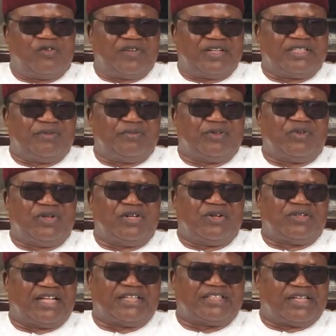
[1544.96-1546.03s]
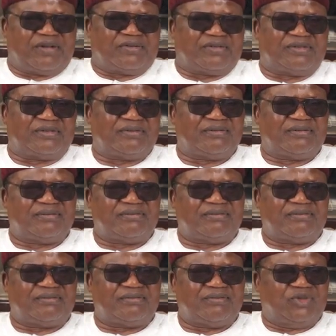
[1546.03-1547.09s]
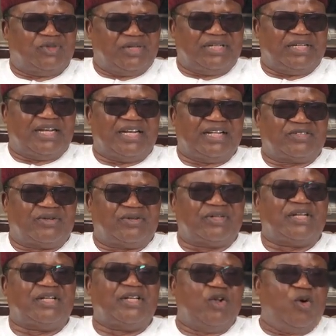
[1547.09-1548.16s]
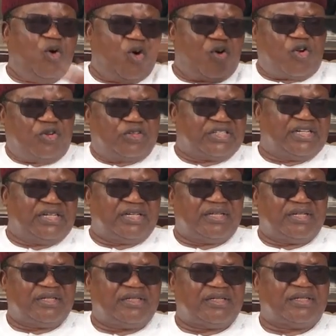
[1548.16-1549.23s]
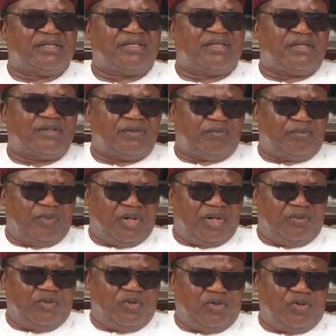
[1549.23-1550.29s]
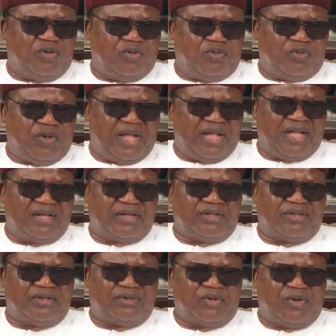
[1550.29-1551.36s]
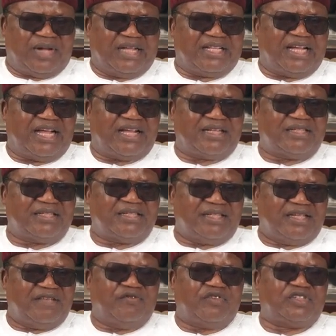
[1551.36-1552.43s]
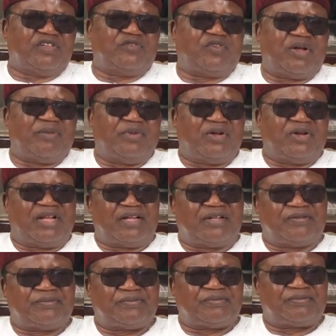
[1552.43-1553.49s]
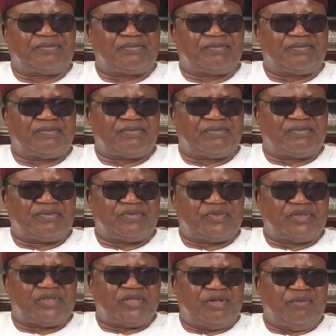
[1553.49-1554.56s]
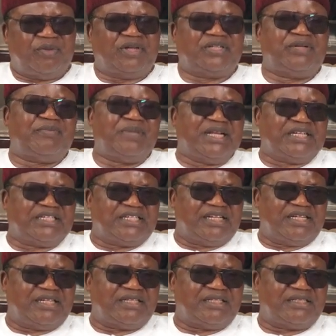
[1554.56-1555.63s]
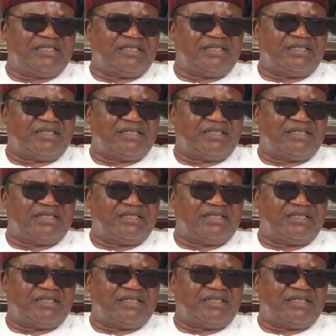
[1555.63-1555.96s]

controversy between North and South during the election. The whole country, were together in voting for Abiola. But the military